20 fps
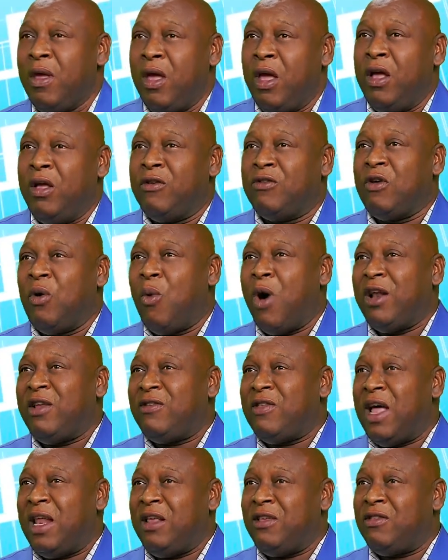So once
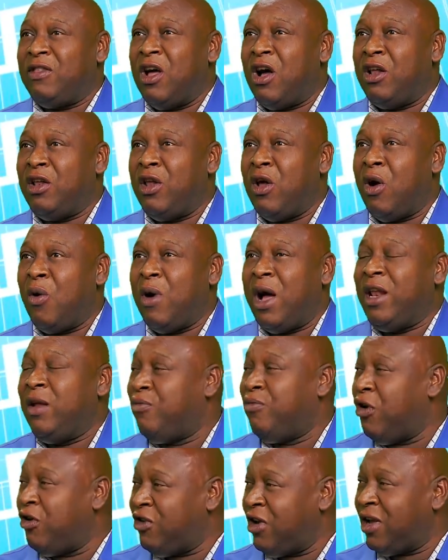that is done now and the
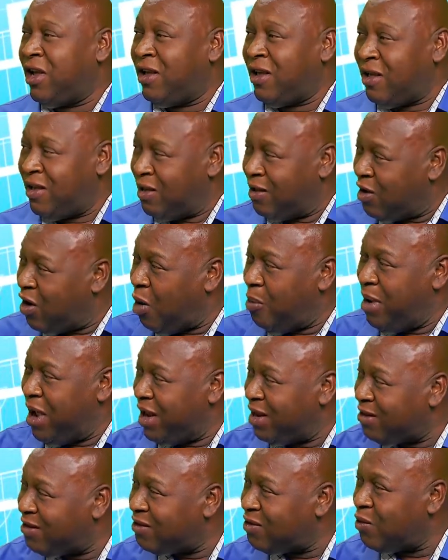project
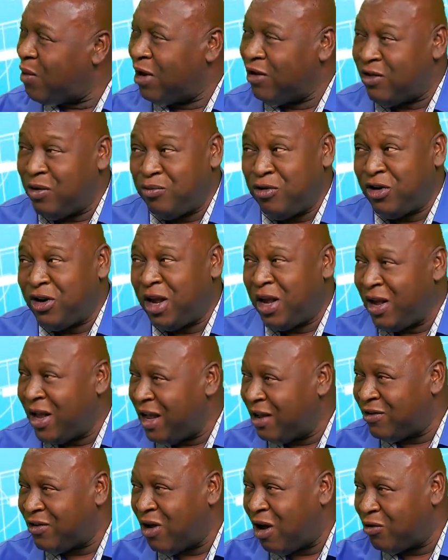commences, once the project
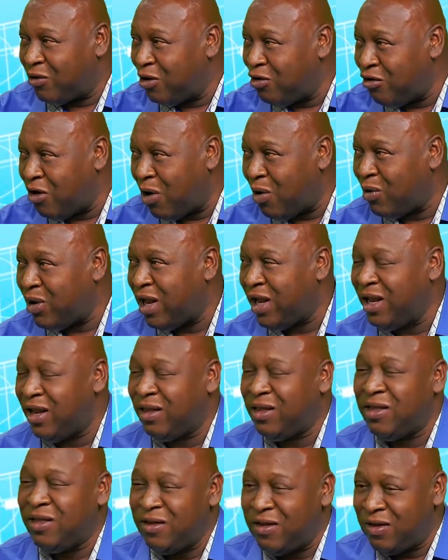gets off the ground
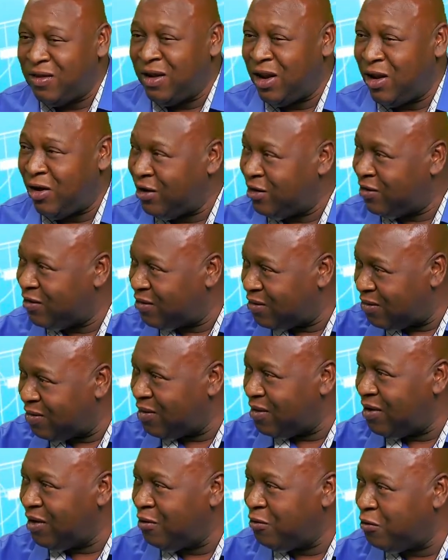and it's
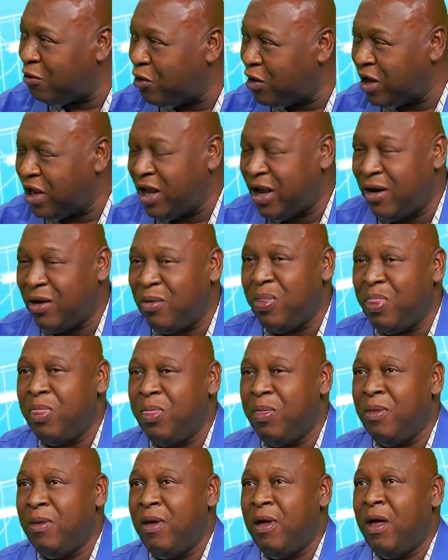in full gear,
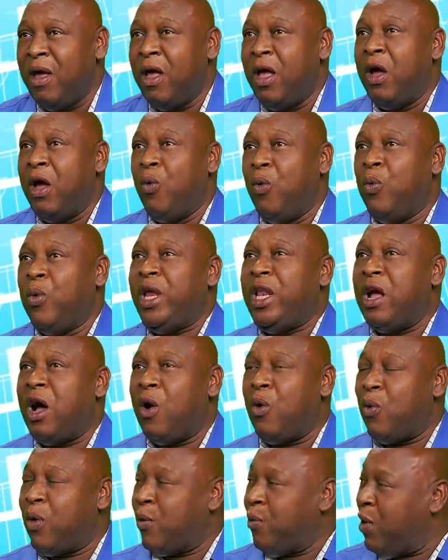we
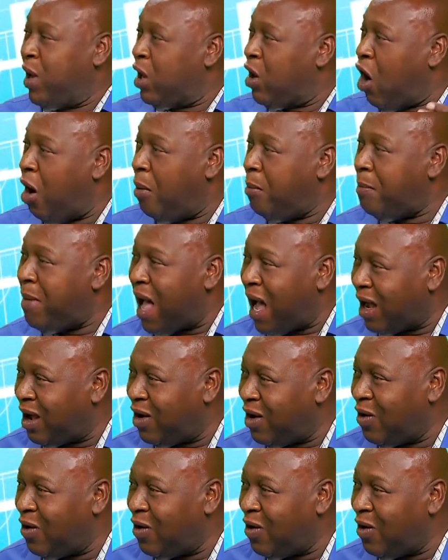now will come back,